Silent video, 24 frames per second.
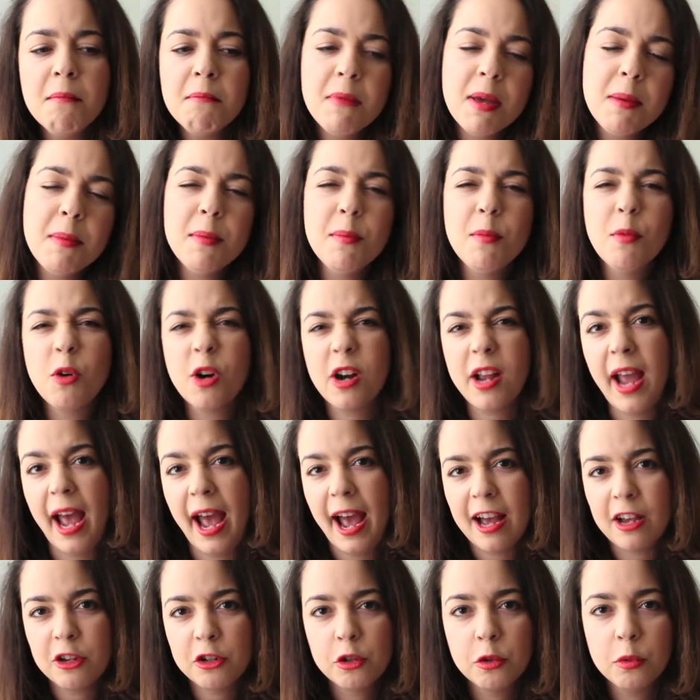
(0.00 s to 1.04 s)
maybe more
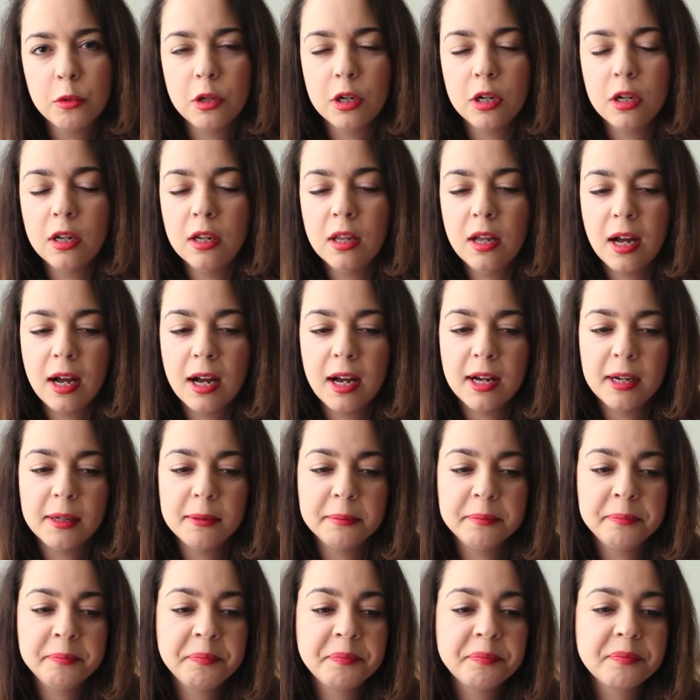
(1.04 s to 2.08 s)
casual.
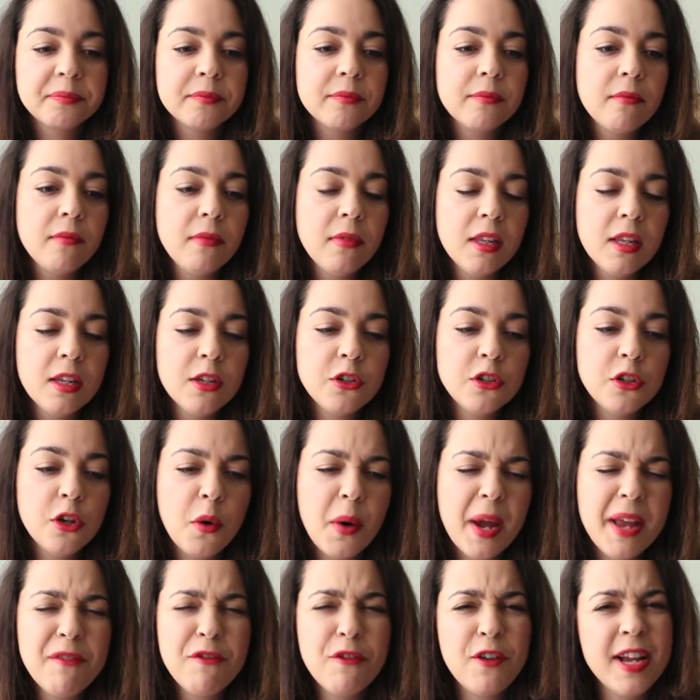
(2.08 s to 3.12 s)

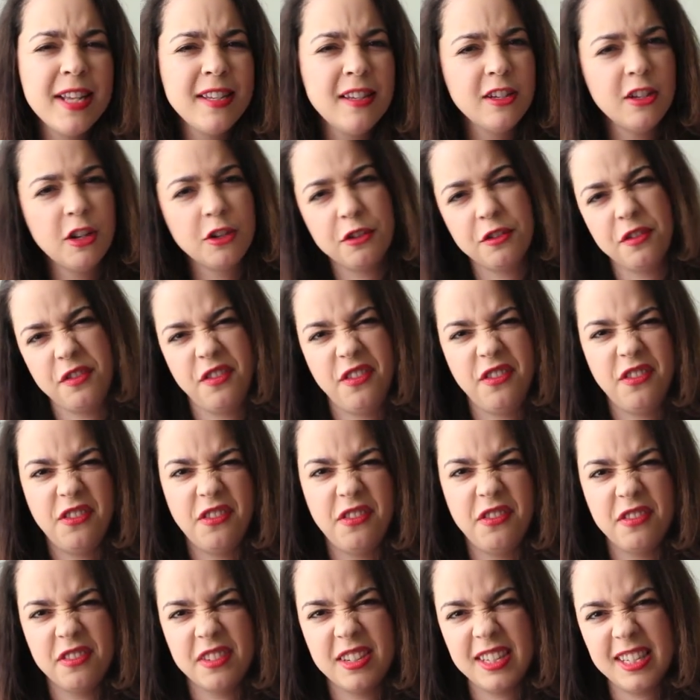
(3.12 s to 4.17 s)
And Francis also
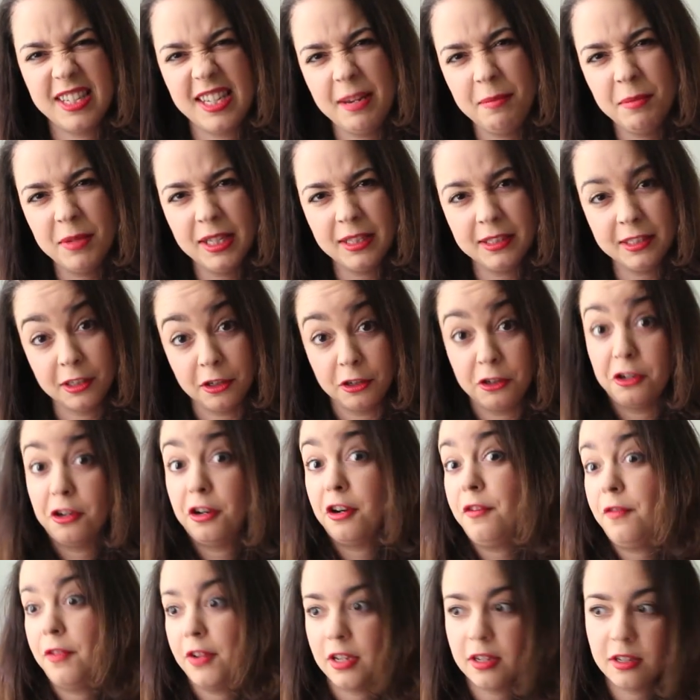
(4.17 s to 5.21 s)
seemed a little
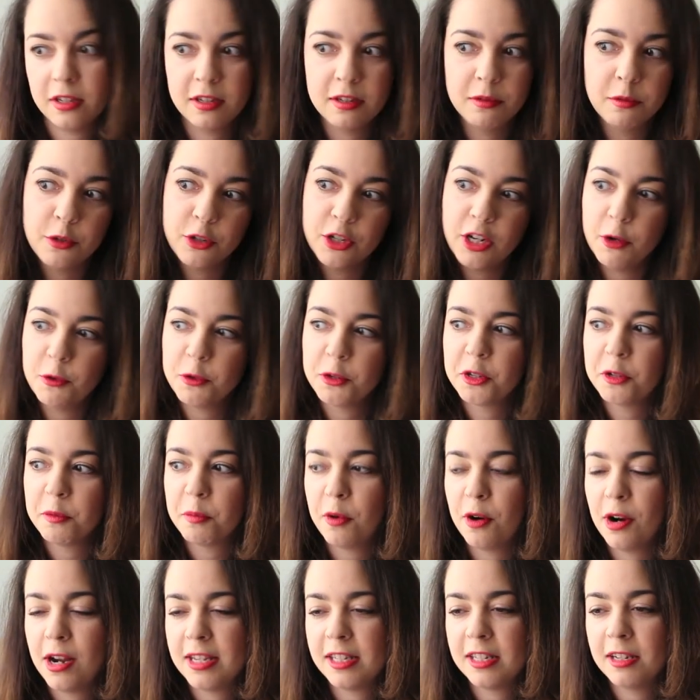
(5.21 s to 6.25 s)
nervous, which I was
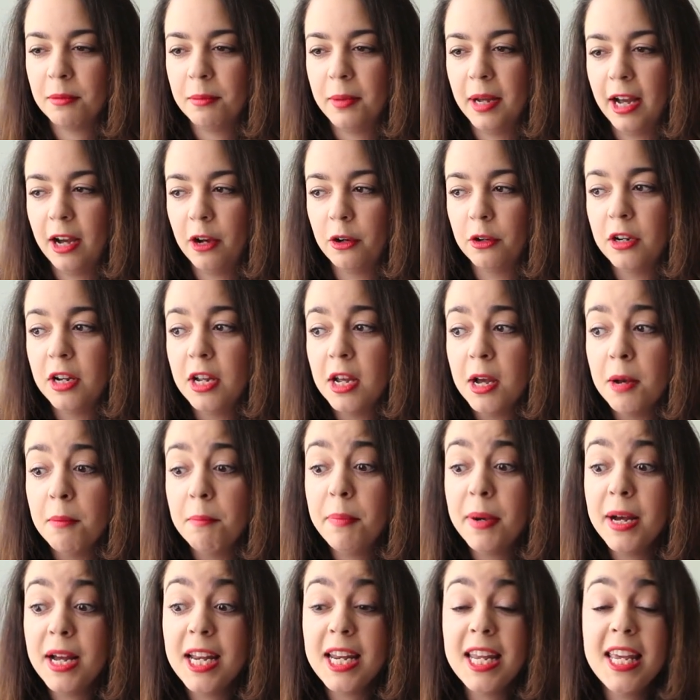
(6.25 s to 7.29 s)
surprised about.
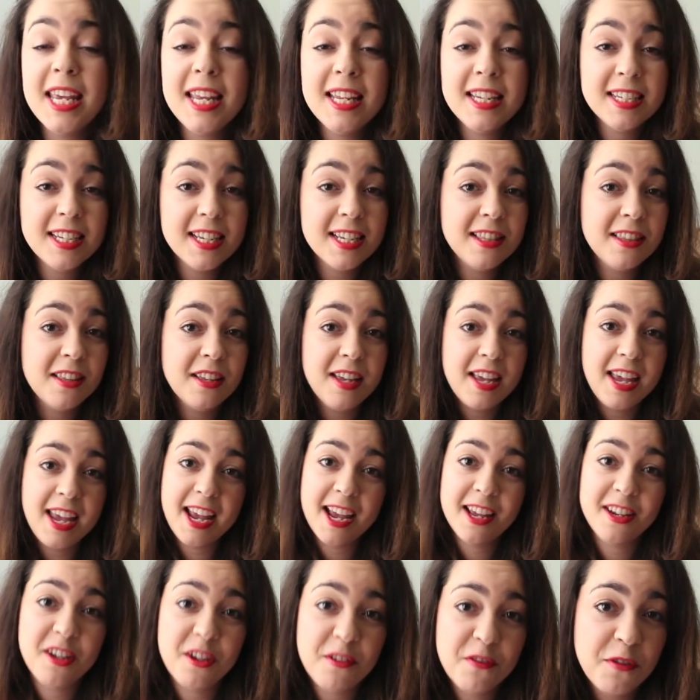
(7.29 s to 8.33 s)
But he did the
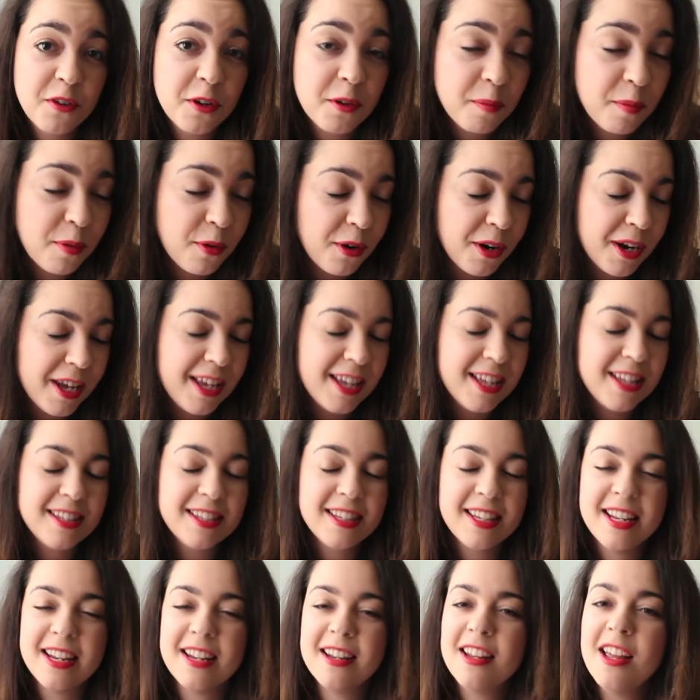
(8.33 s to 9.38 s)
hand and
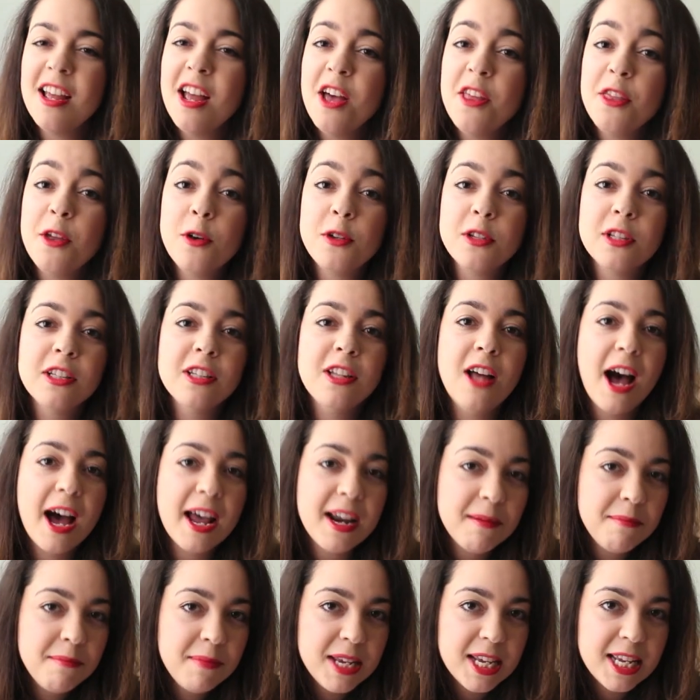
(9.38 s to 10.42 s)
footprints, and there's a
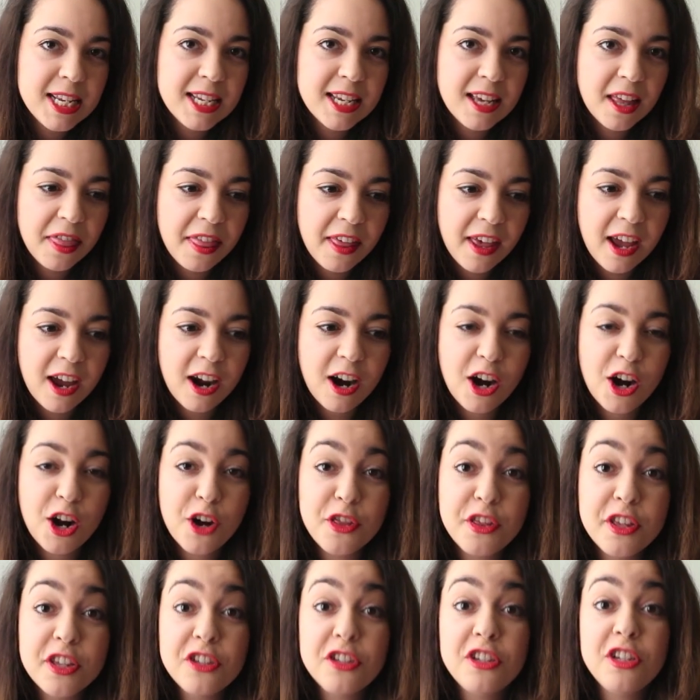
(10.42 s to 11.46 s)
lot of media
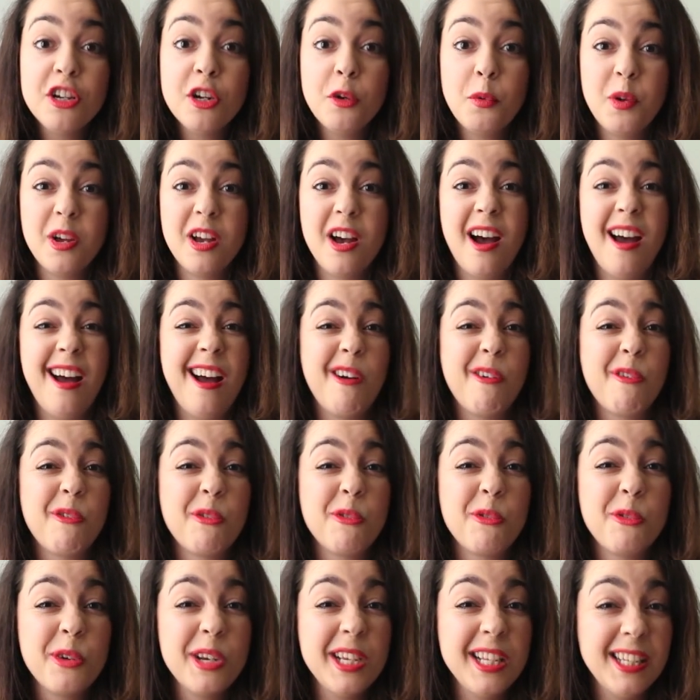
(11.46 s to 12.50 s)
there. This year we got a
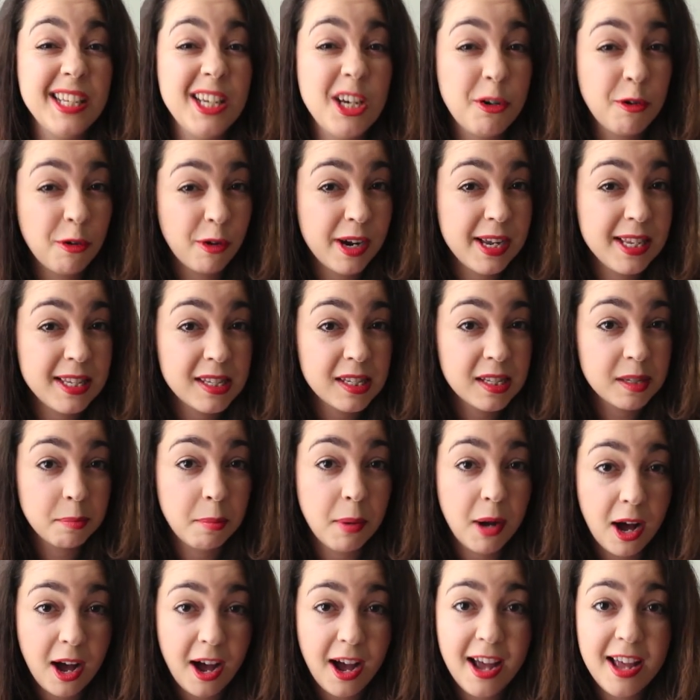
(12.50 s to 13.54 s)
really great
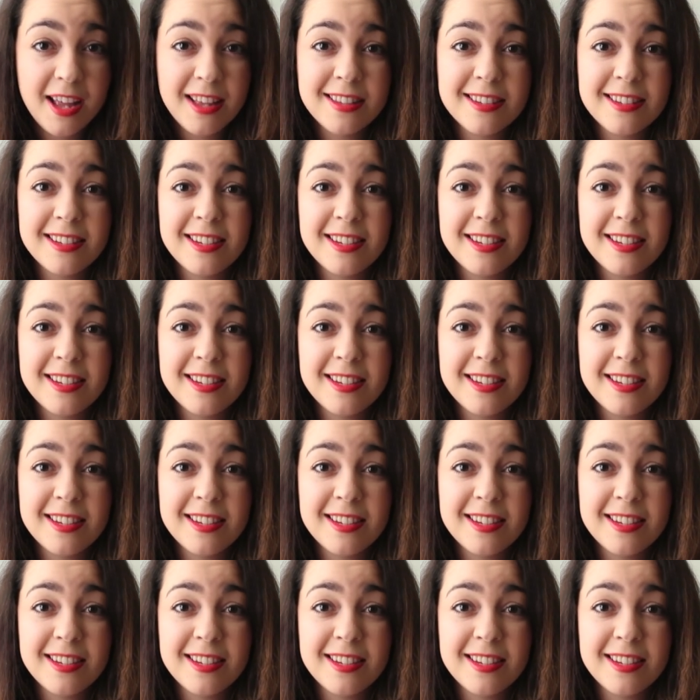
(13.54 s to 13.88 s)
spot